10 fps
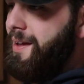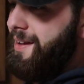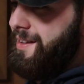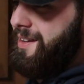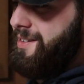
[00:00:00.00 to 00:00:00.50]

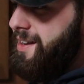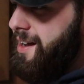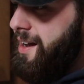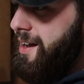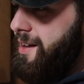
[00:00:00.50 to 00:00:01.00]
It is
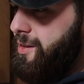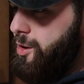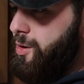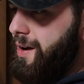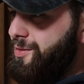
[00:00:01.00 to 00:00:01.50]
a
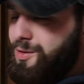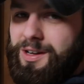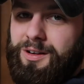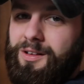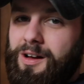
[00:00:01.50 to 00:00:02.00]
little after
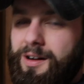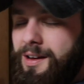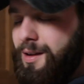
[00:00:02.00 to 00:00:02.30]
10 o'clock